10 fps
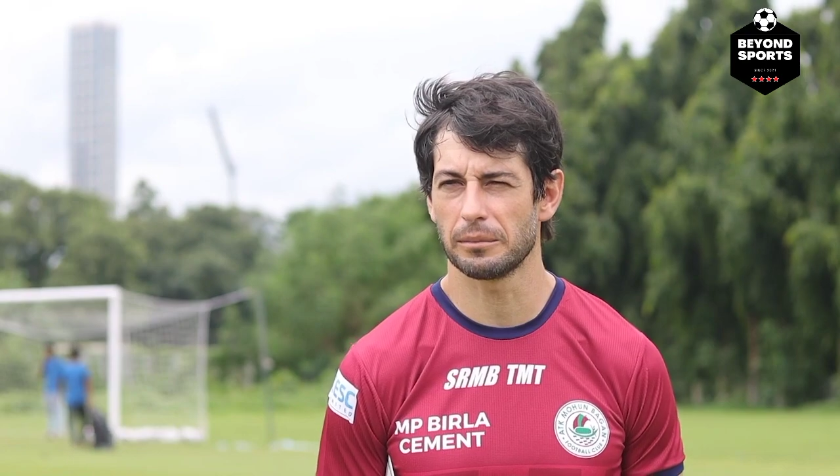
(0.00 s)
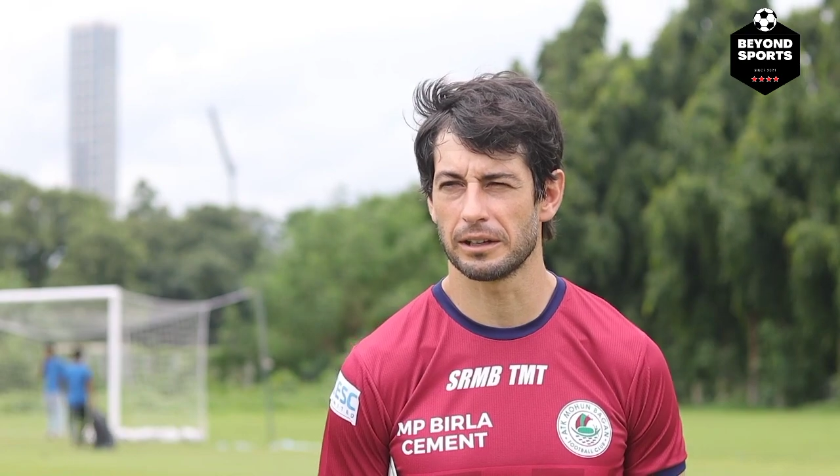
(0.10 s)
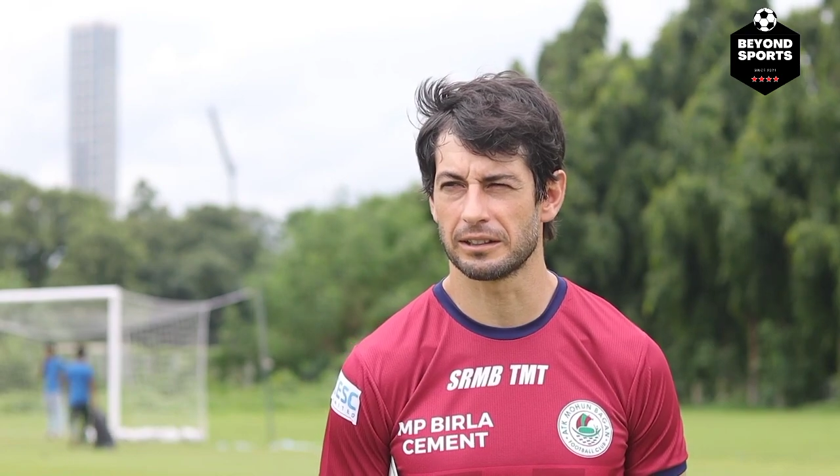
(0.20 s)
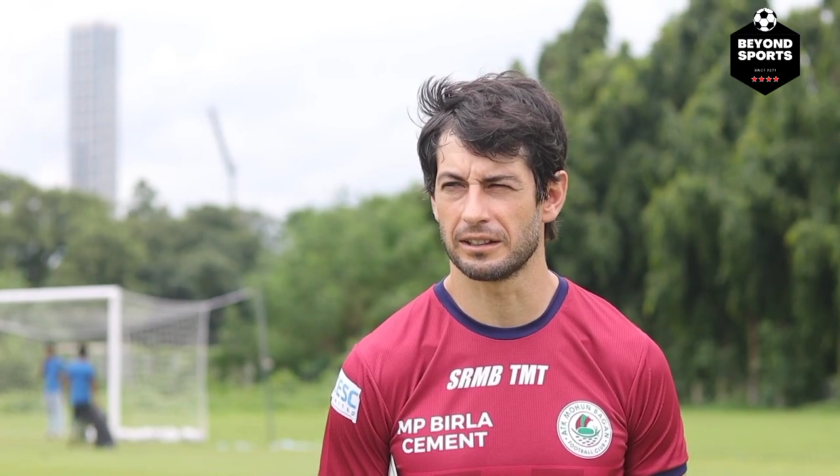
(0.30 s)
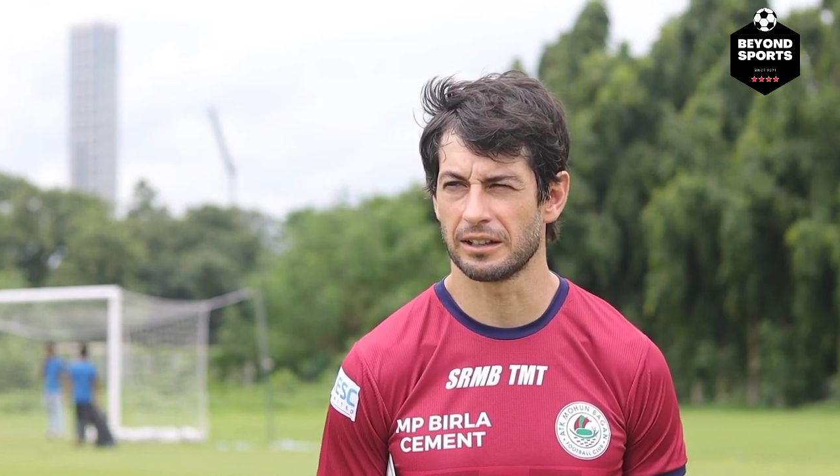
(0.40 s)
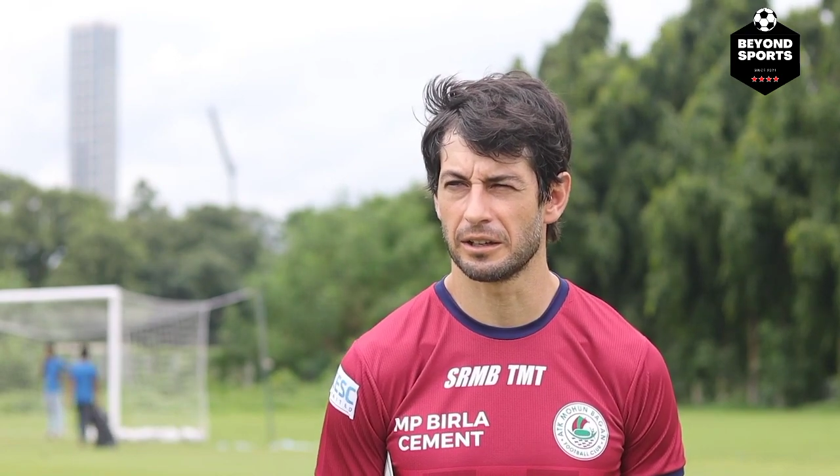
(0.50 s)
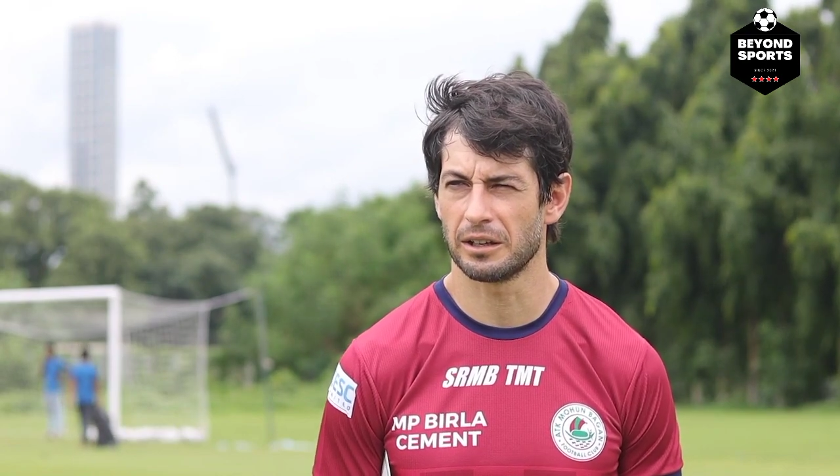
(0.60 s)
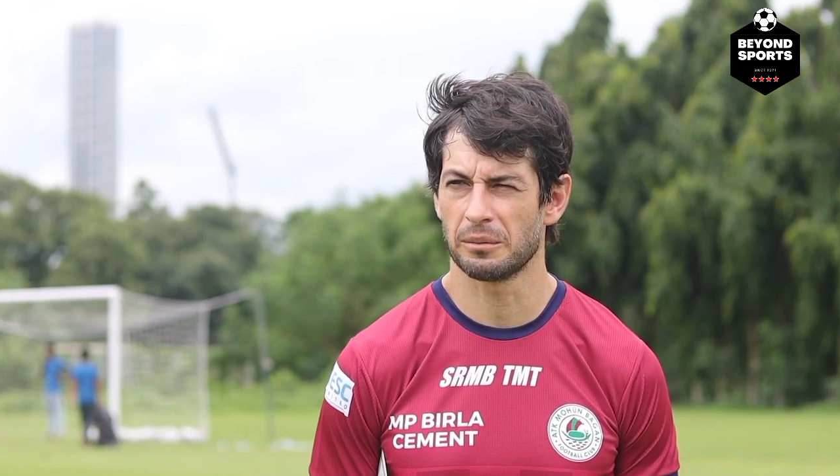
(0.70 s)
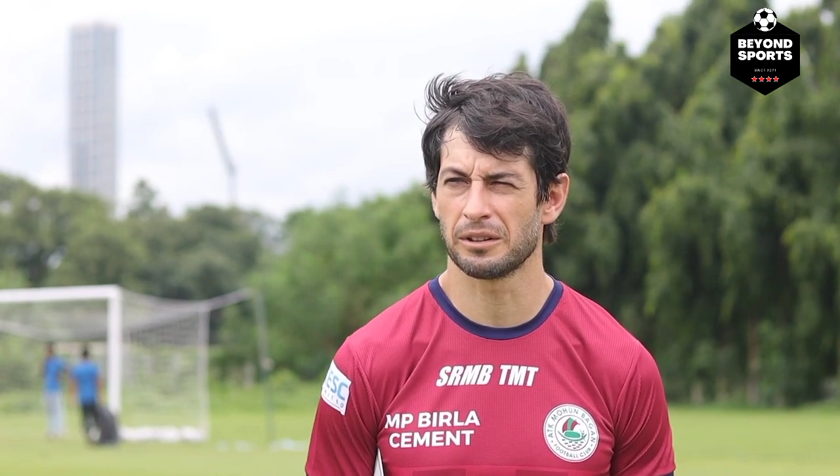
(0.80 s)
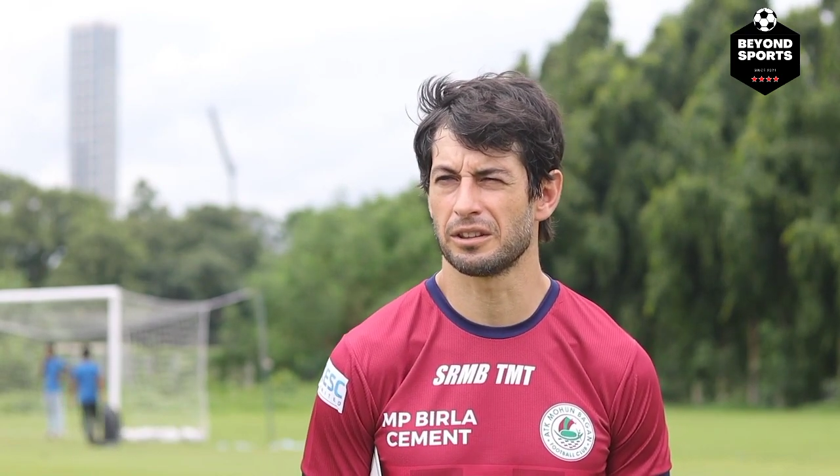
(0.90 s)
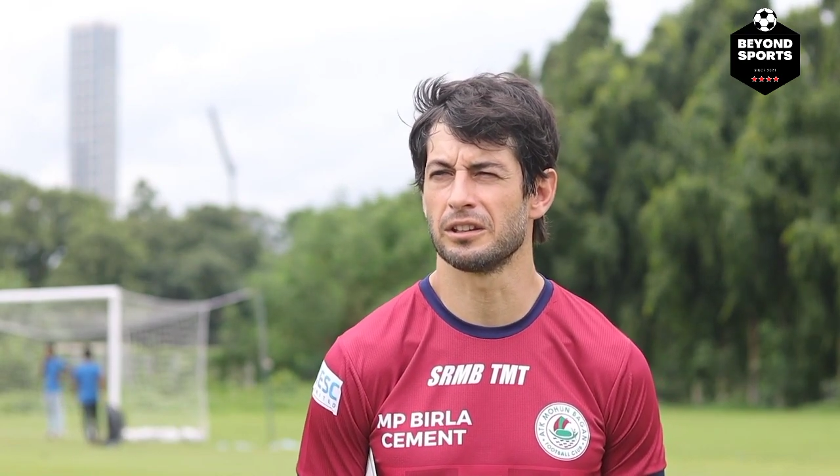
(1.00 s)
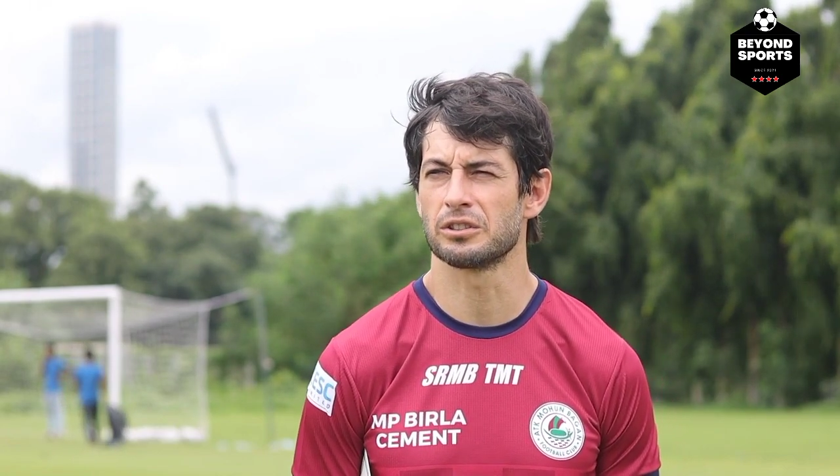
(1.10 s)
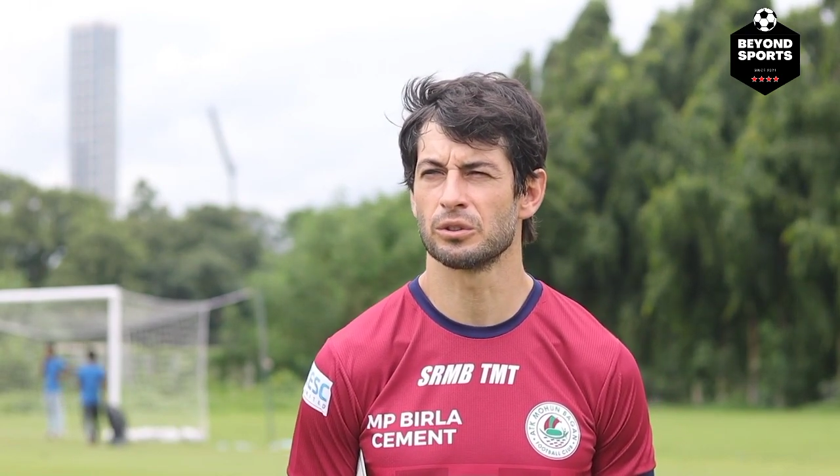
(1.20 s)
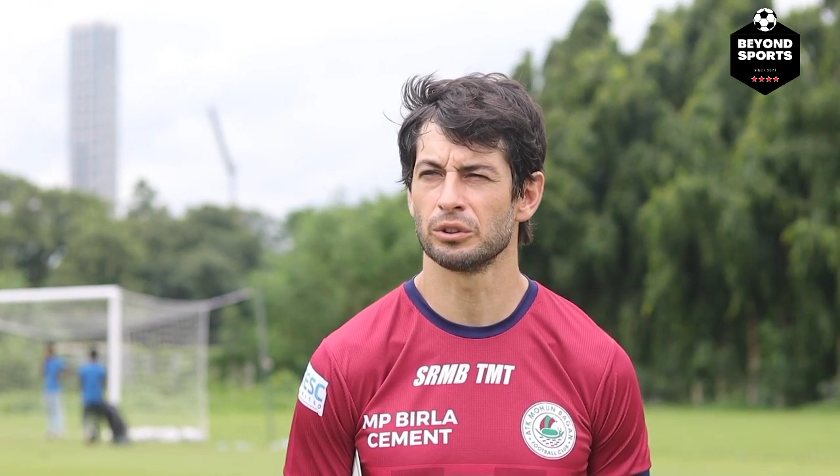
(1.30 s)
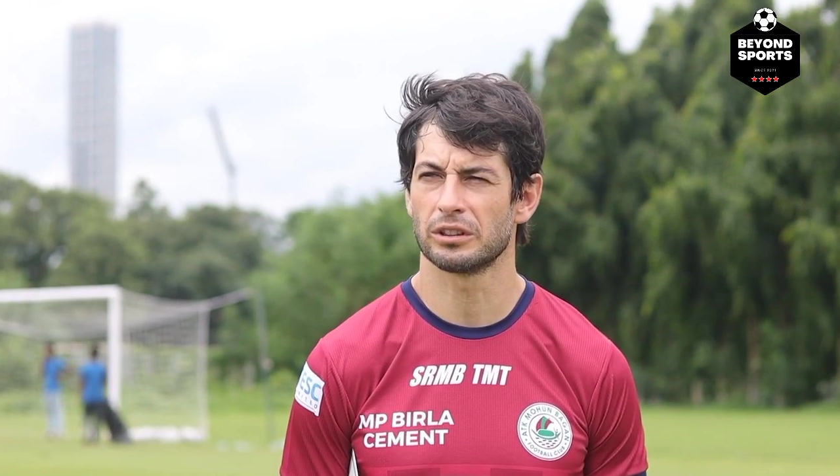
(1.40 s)
but everything
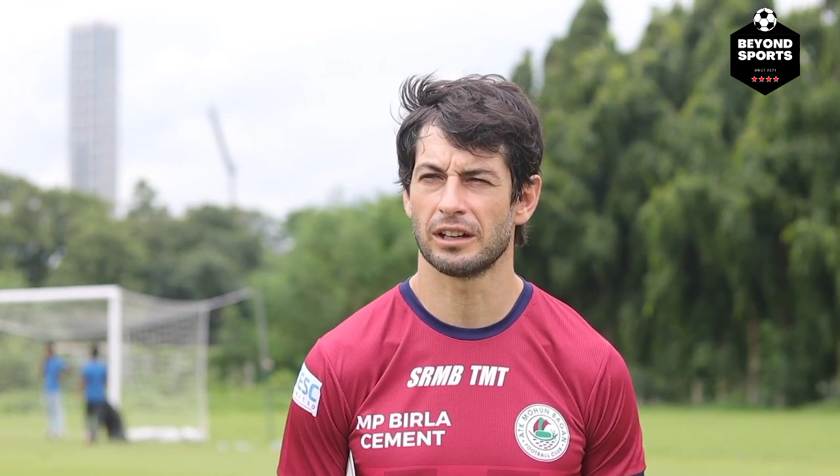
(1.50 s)
is good.